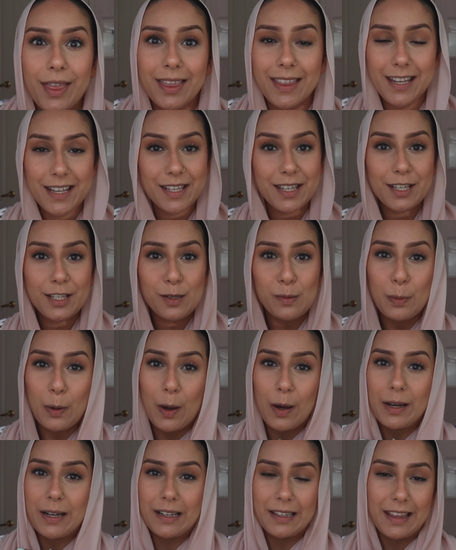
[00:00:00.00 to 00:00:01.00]
This is a
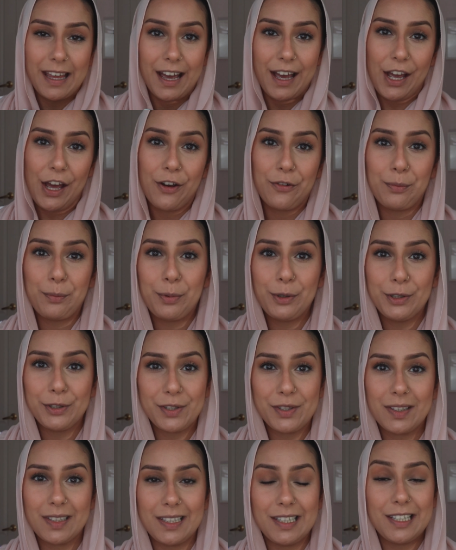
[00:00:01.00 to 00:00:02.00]
product that I have
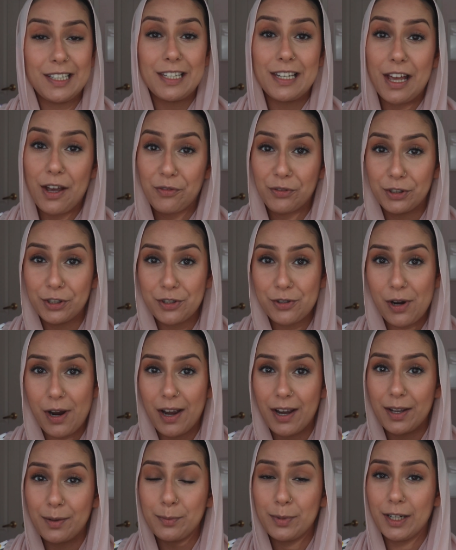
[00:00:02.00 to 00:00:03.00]
personally never
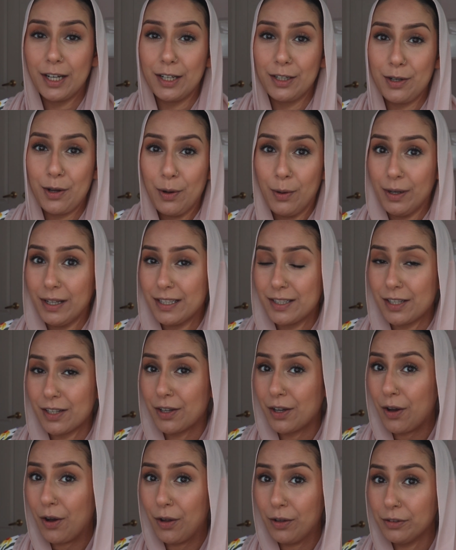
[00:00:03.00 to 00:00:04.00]
tried, but I know it's a
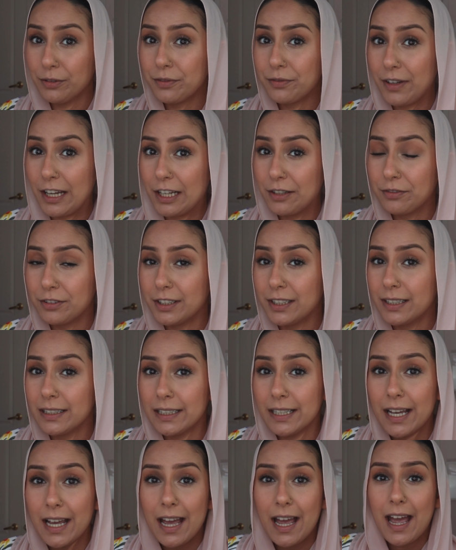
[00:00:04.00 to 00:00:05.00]
cult favorite.
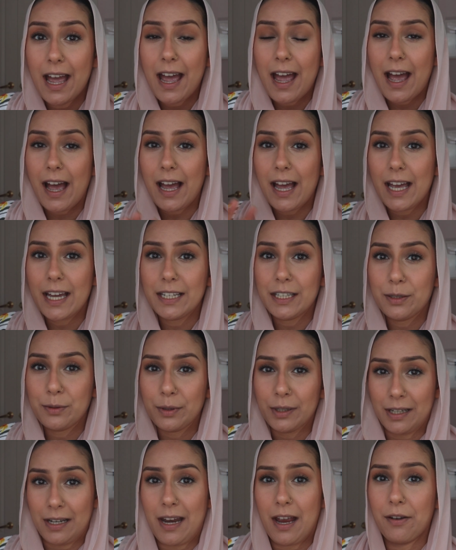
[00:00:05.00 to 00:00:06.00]

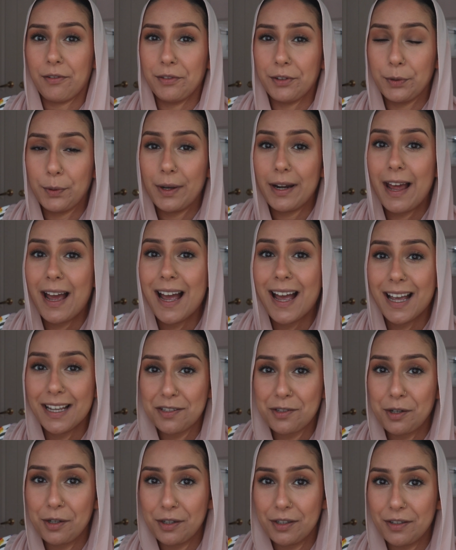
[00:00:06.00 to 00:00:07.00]
Anyone and everyone
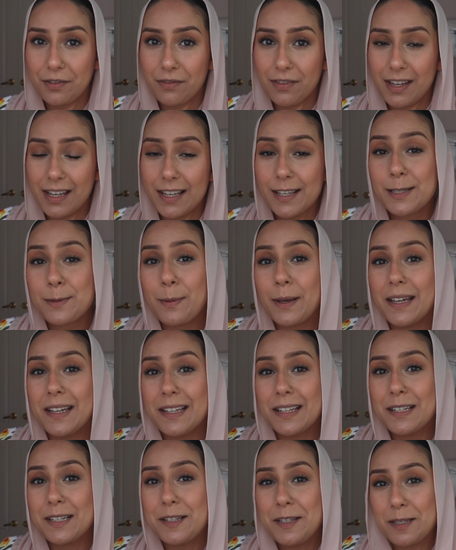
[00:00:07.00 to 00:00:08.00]
has heard of this, but
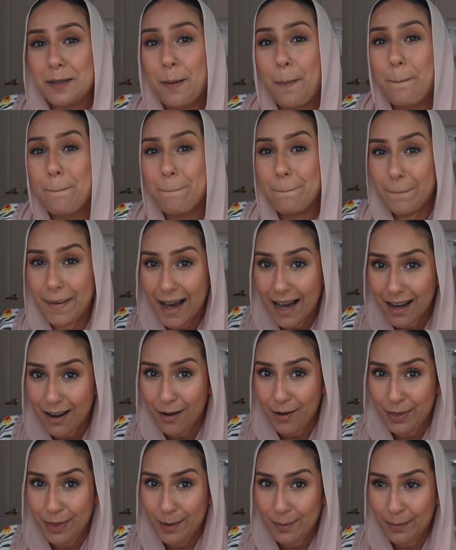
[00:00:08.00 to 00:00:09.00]
it is back
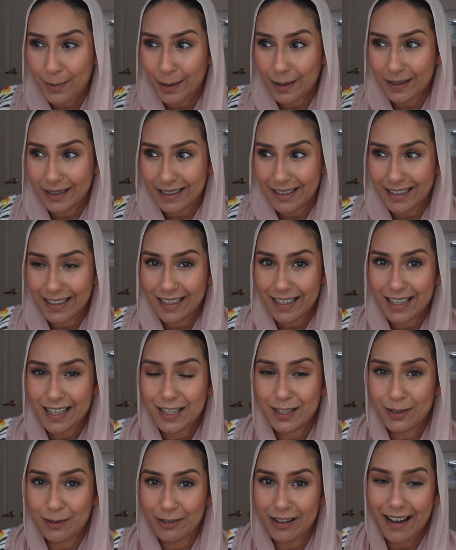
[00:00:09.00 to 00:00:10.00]
on the
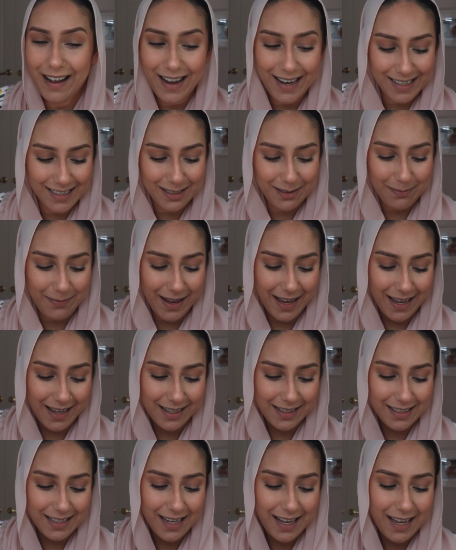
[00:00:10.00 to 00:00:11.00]
market due to high
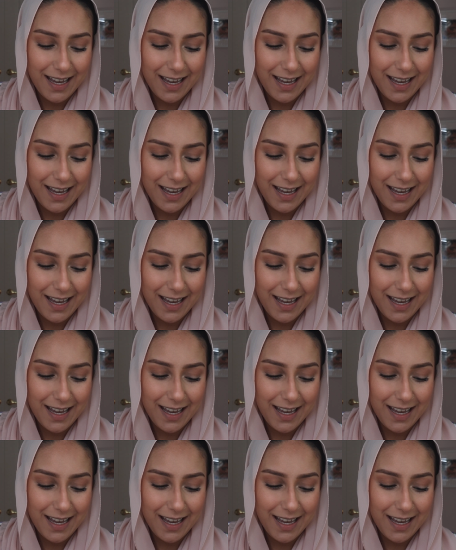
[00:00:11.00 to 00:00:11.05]
demand.